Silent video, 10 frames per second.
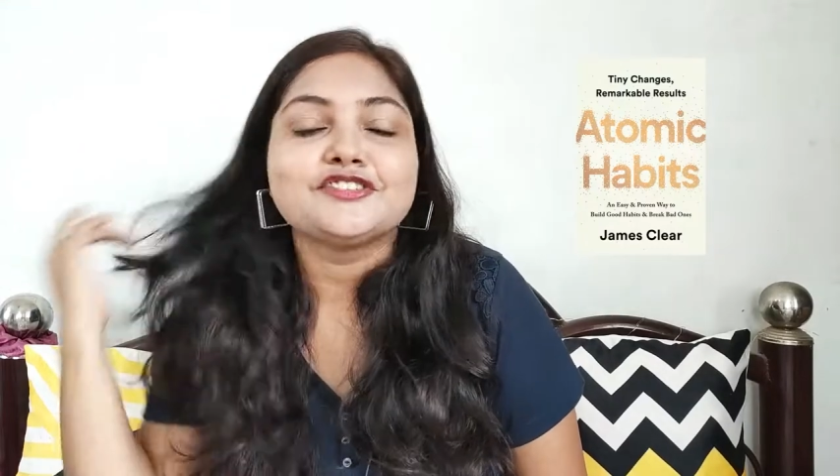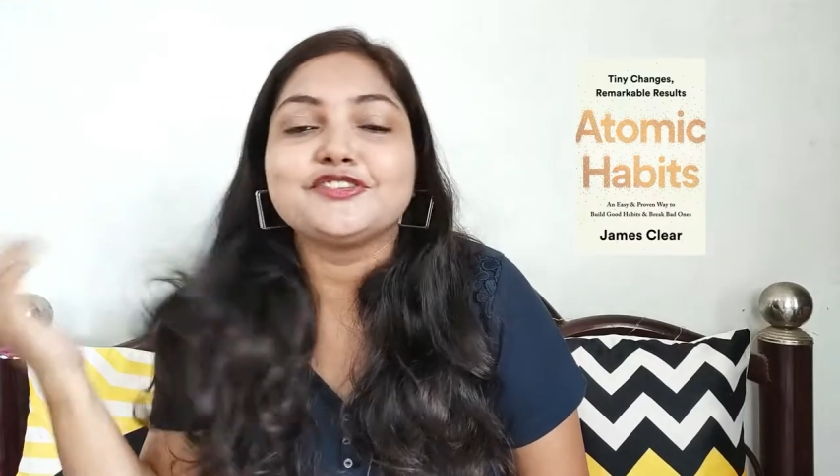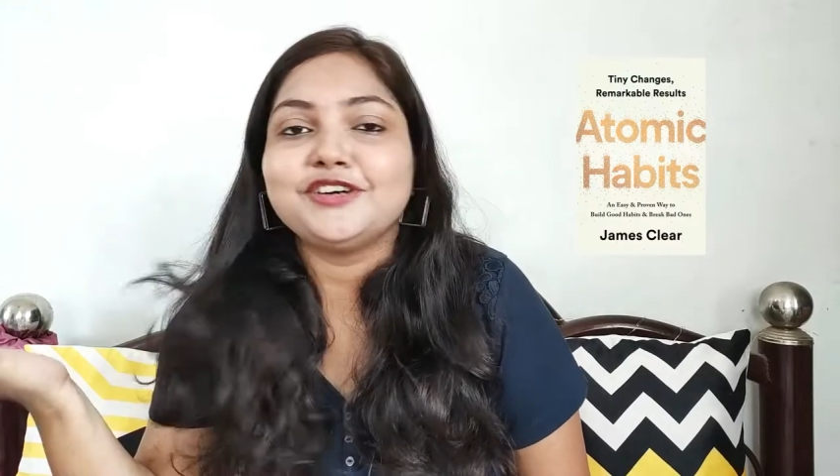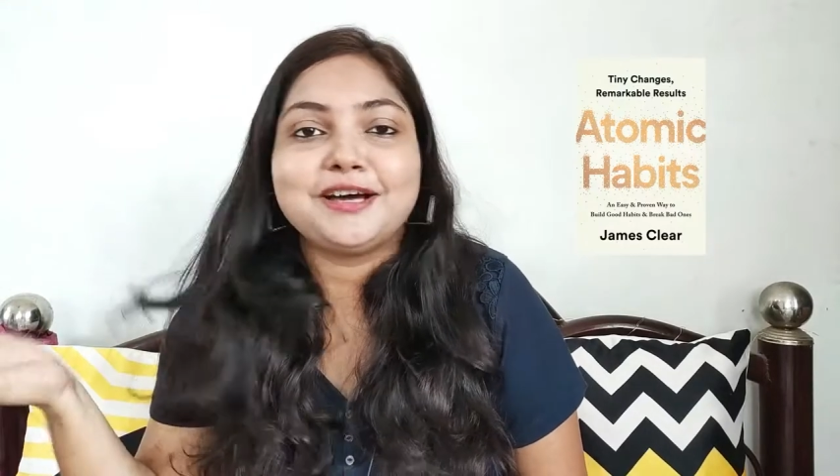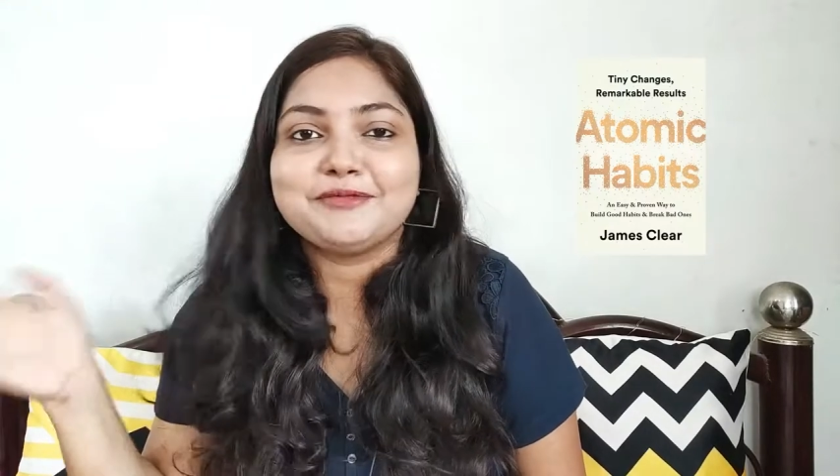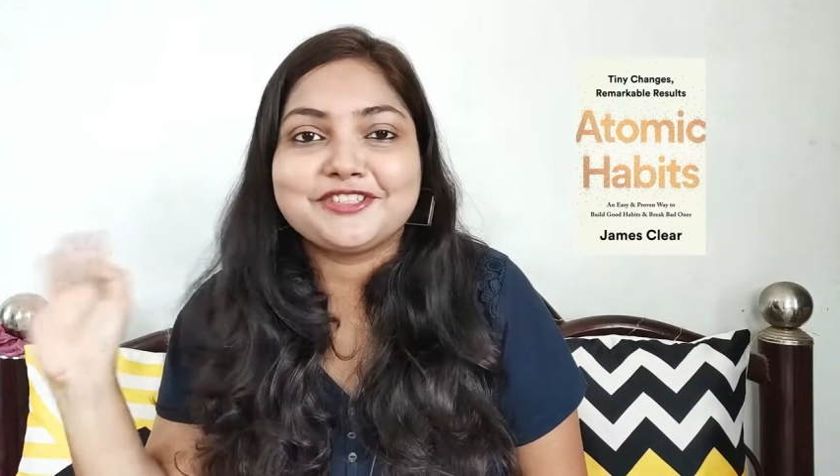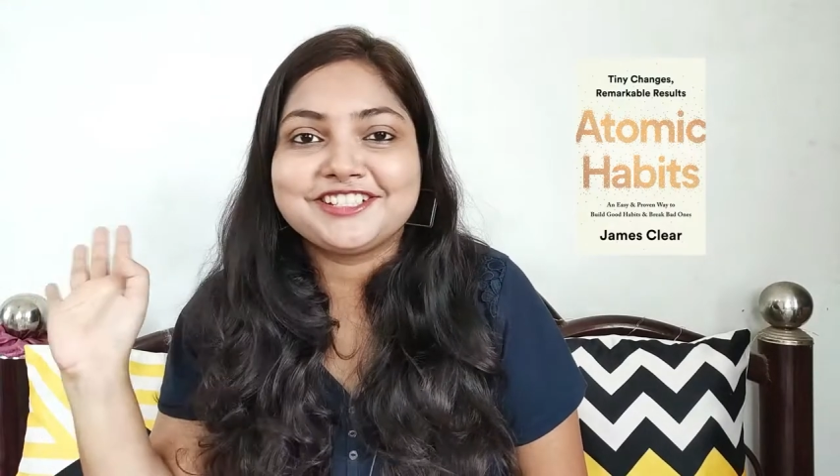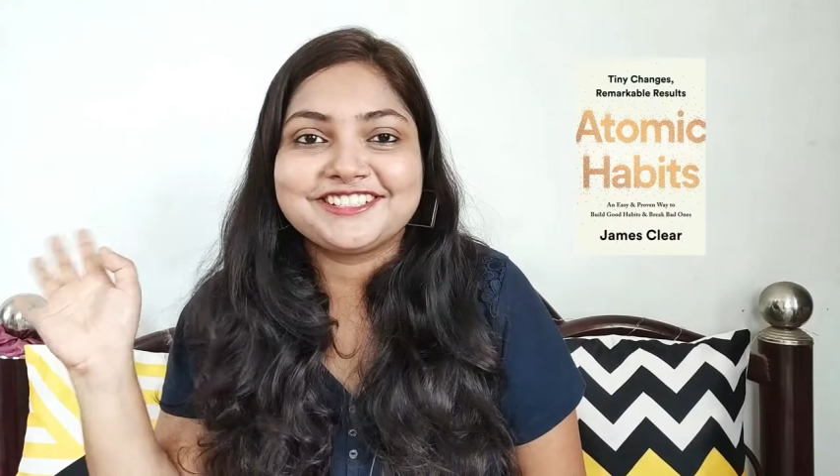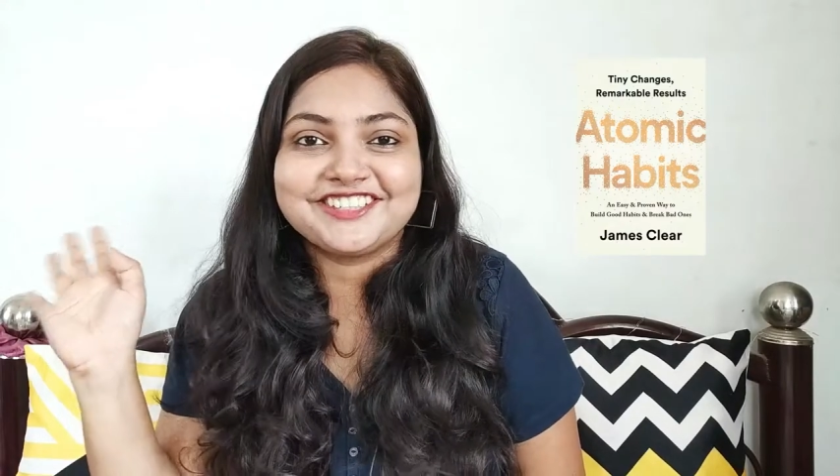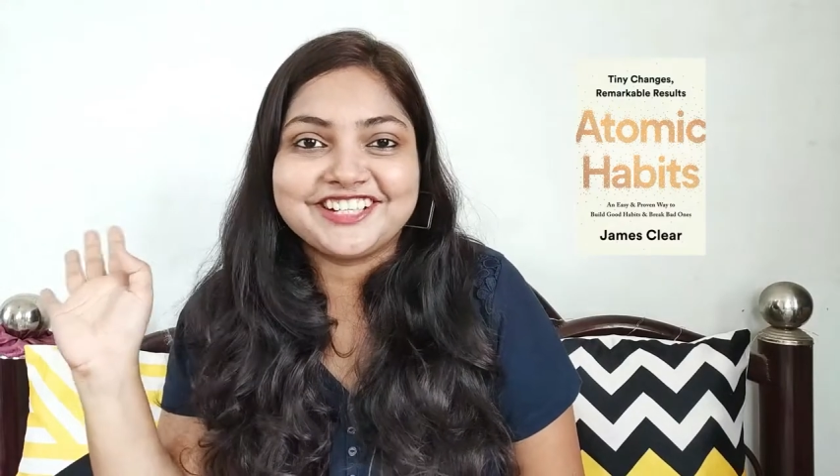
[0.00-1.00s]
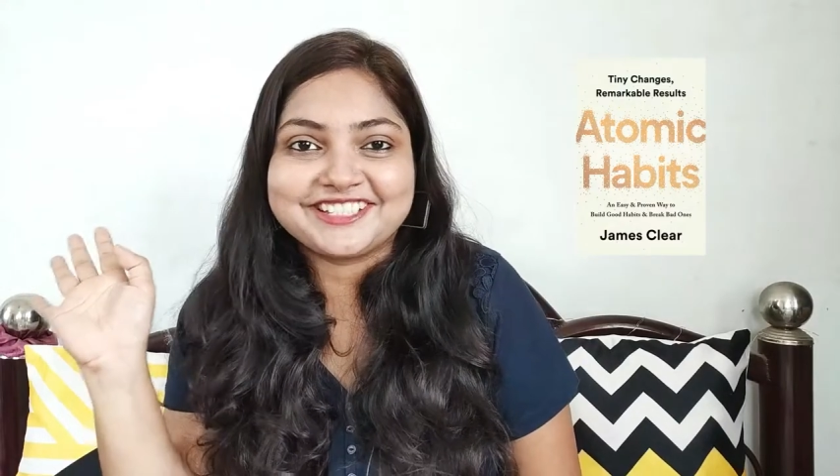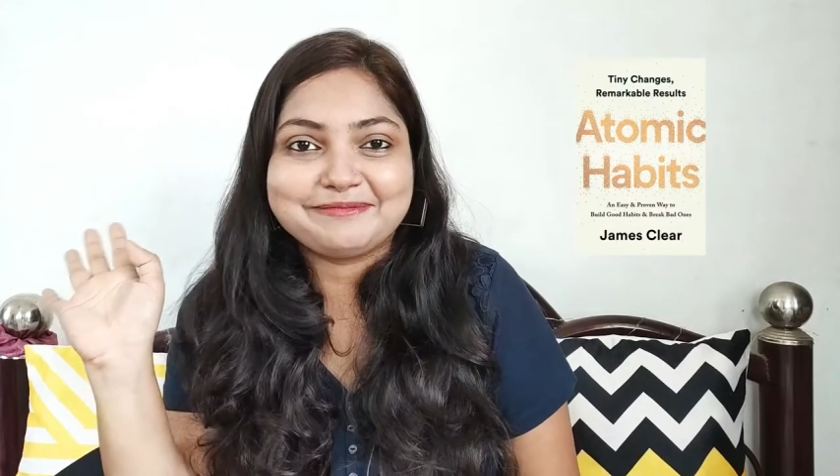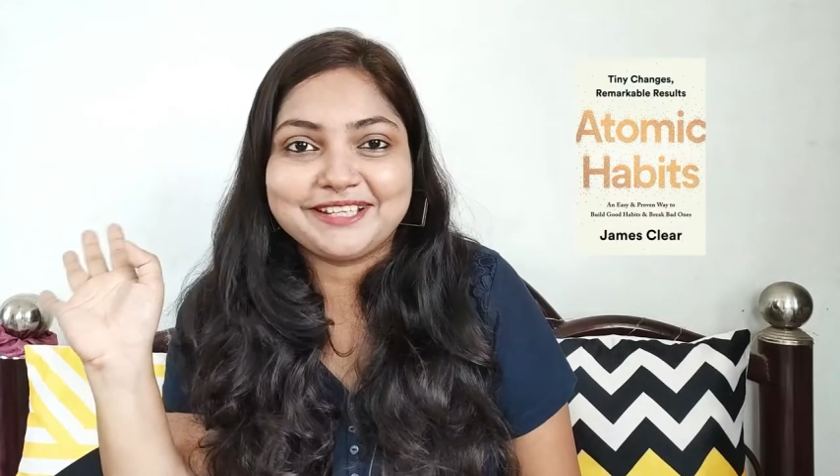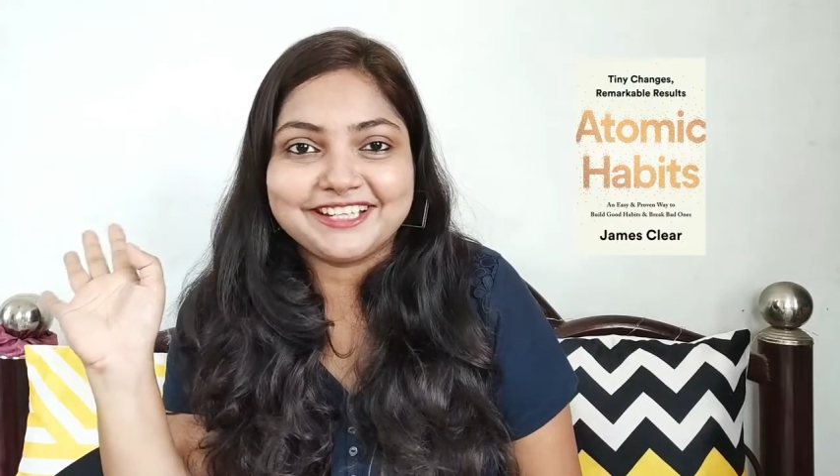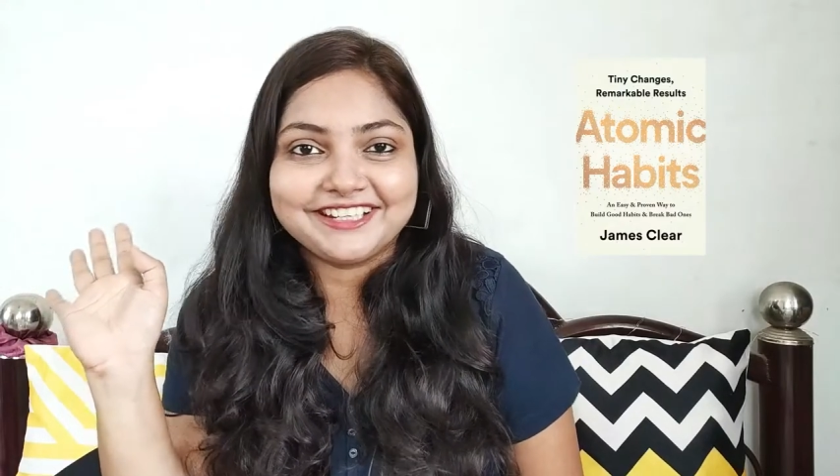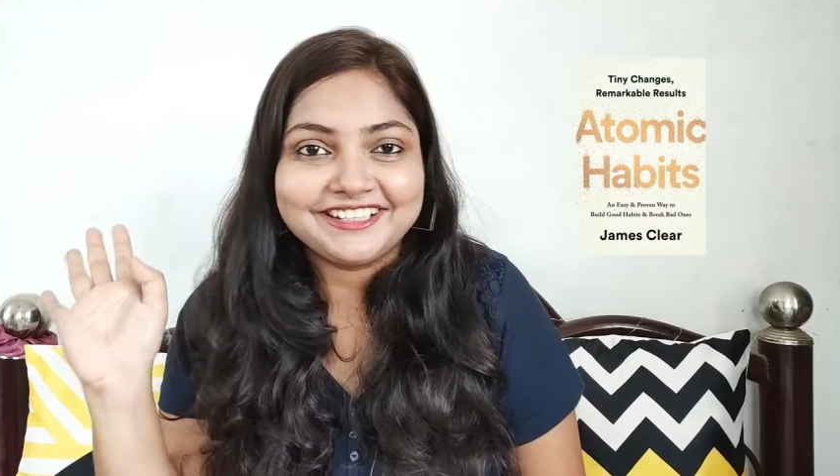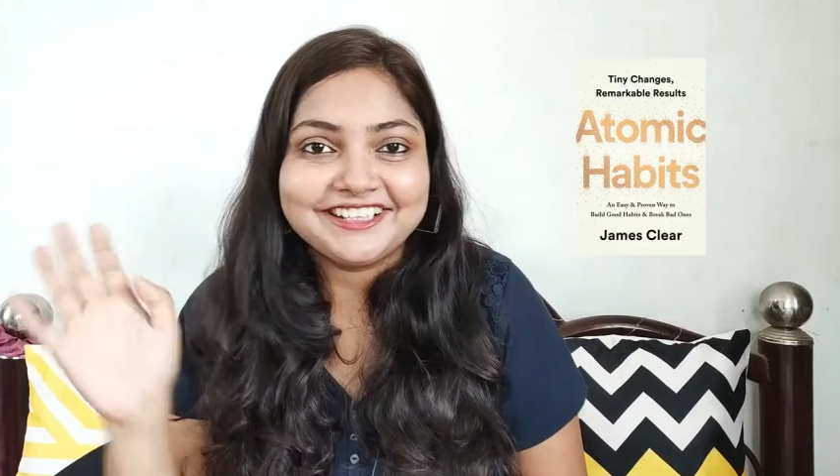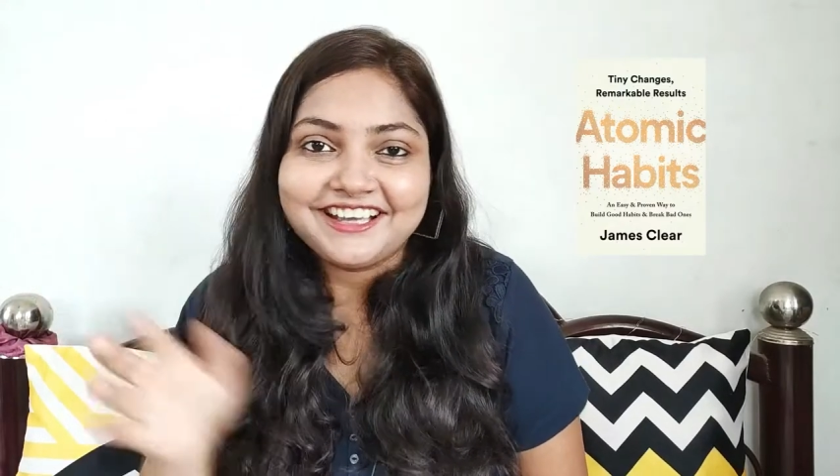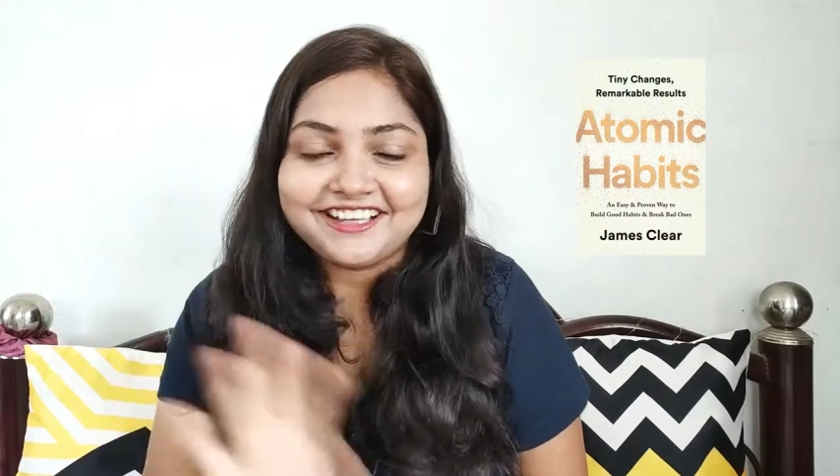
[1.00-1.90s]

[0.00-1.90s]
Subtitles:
So I'm not just gonna explain it.